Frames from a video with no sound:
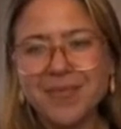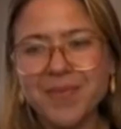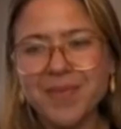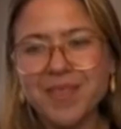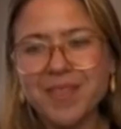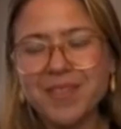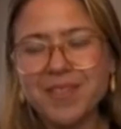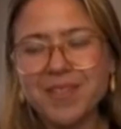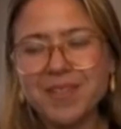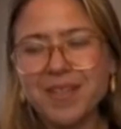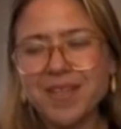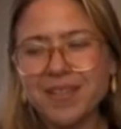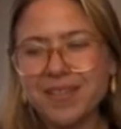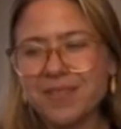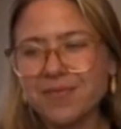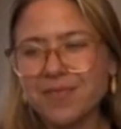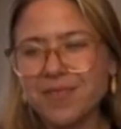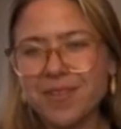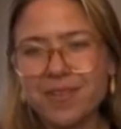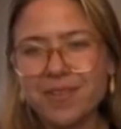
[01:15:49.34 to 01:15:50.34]
Australia's
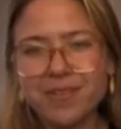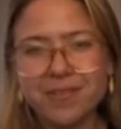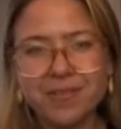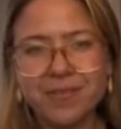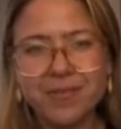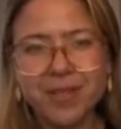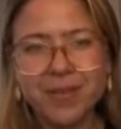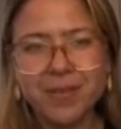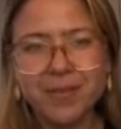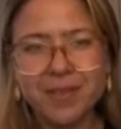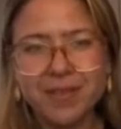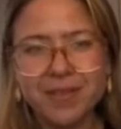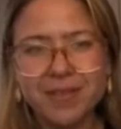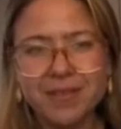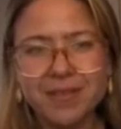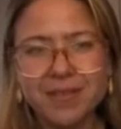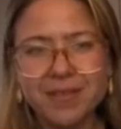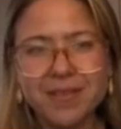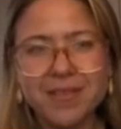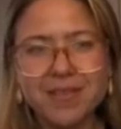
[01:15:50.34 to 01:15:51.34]
official development
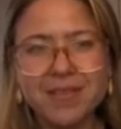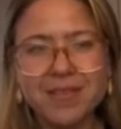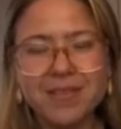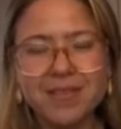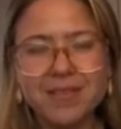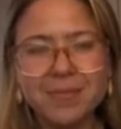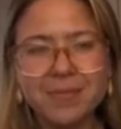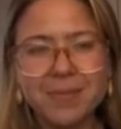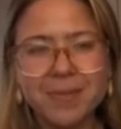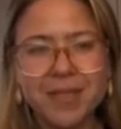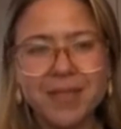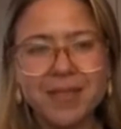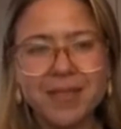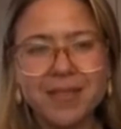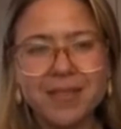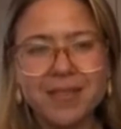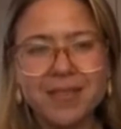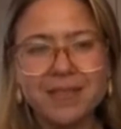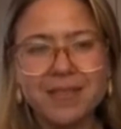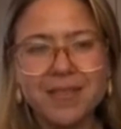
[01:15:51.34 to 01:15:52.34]
assistance, but
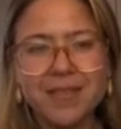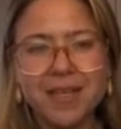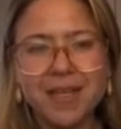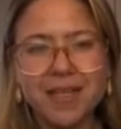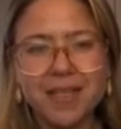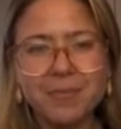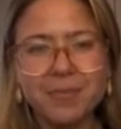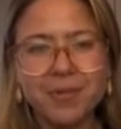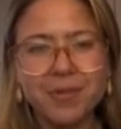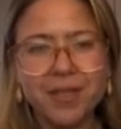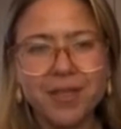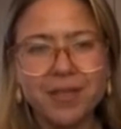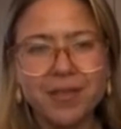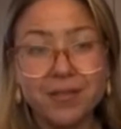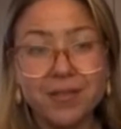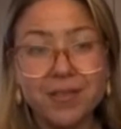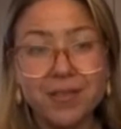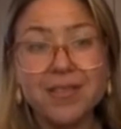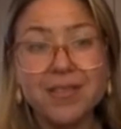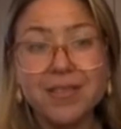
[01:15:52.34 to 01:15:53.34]
to Dan's point,
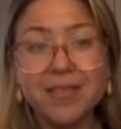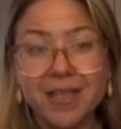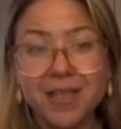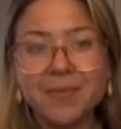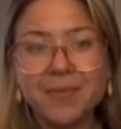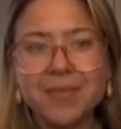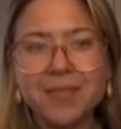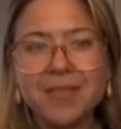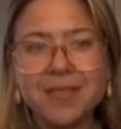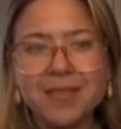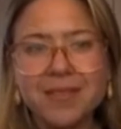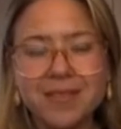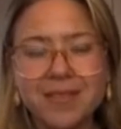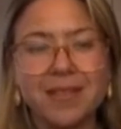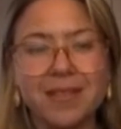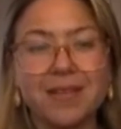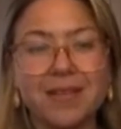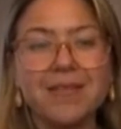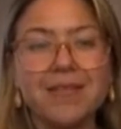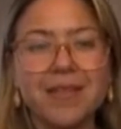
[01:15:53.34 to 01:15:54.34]
not to the same,
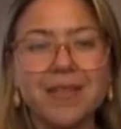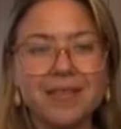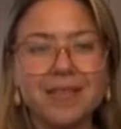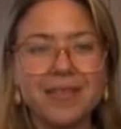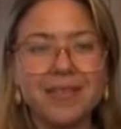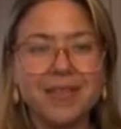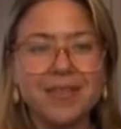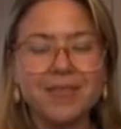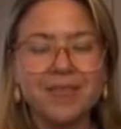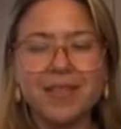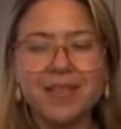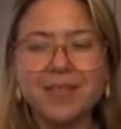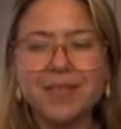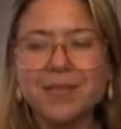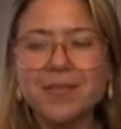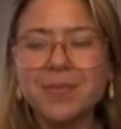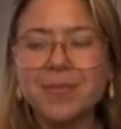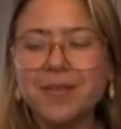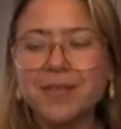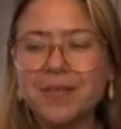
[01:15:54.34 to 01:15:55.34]
you know, it is DFAT's
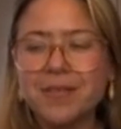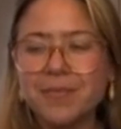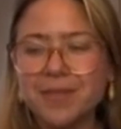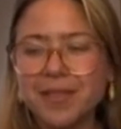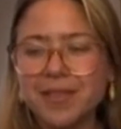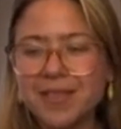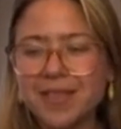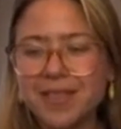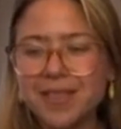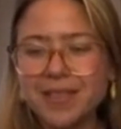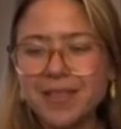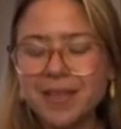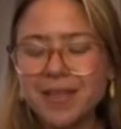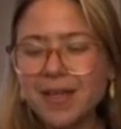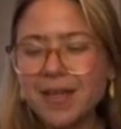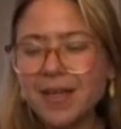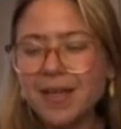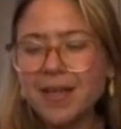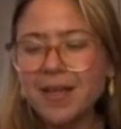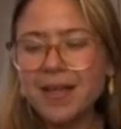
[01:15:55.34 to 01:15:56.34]
responsibility.
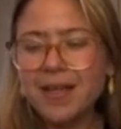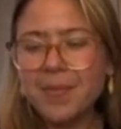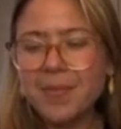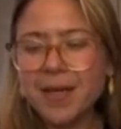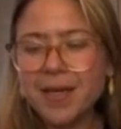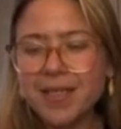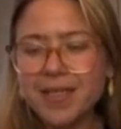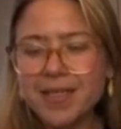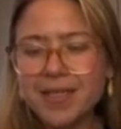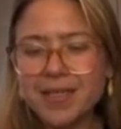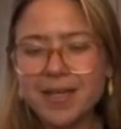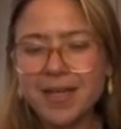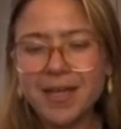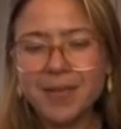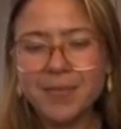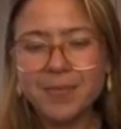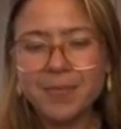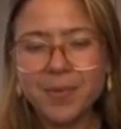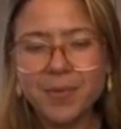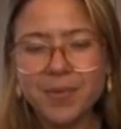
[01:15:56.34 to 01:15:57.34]
But
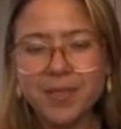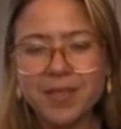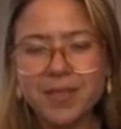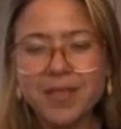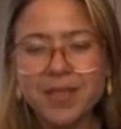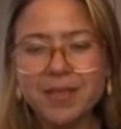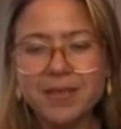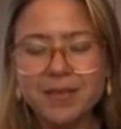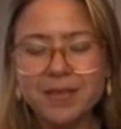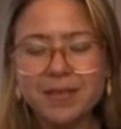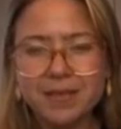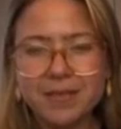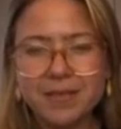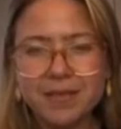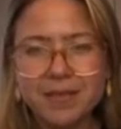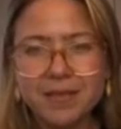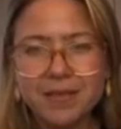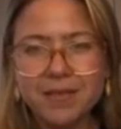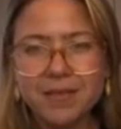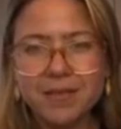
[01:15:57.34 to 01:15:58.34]
within,
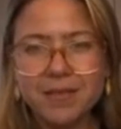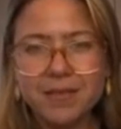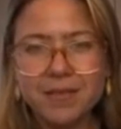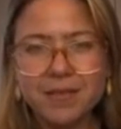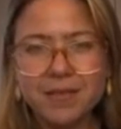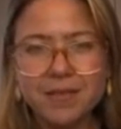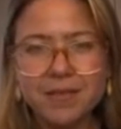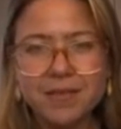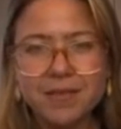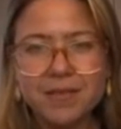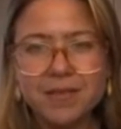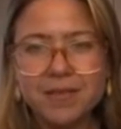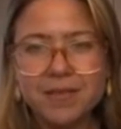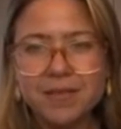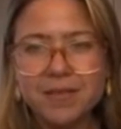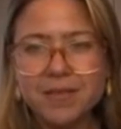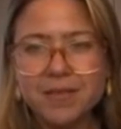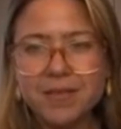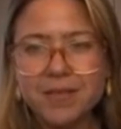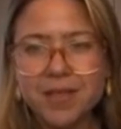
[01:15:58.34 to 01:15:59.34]
you know, the
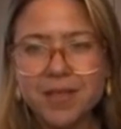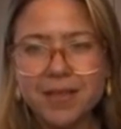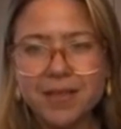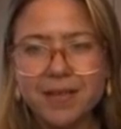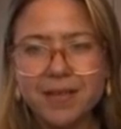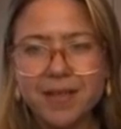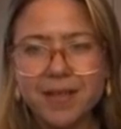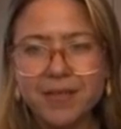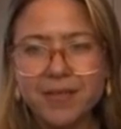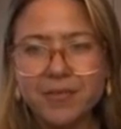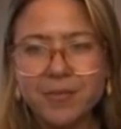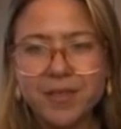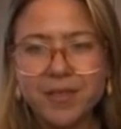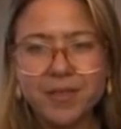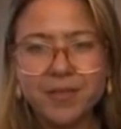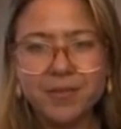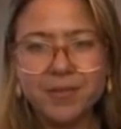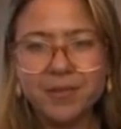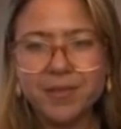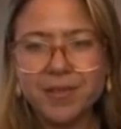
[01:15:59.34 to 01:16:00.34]
Australian government
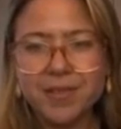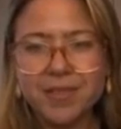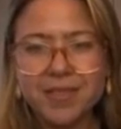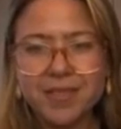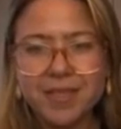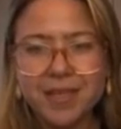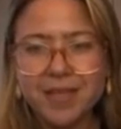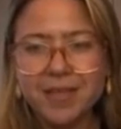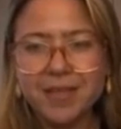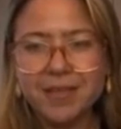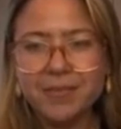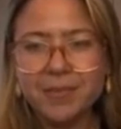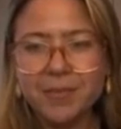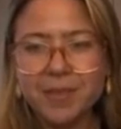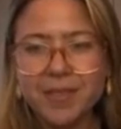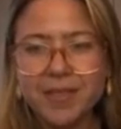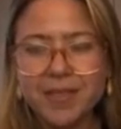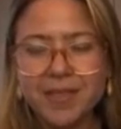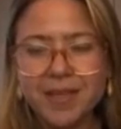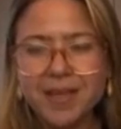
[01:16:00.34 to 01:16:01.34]
or the state
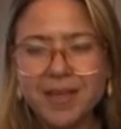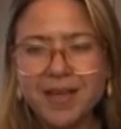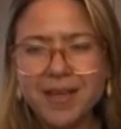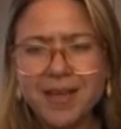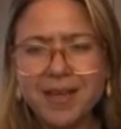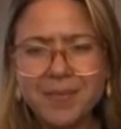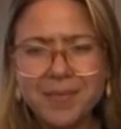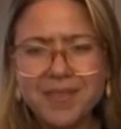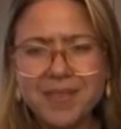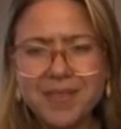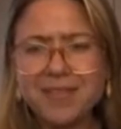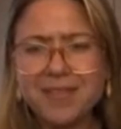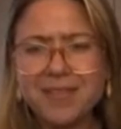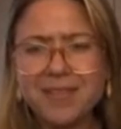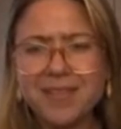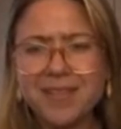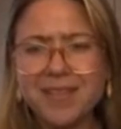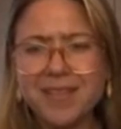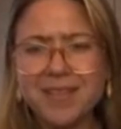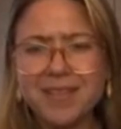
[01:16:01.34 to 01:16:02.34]
governments,
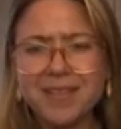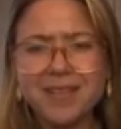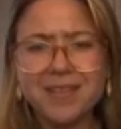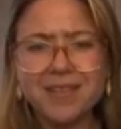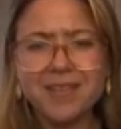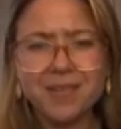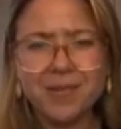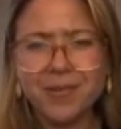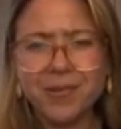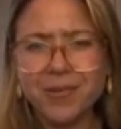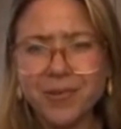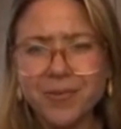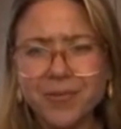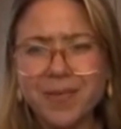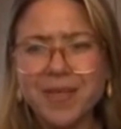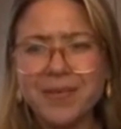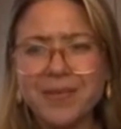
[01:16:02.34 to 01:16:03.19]
absolutely, they should all be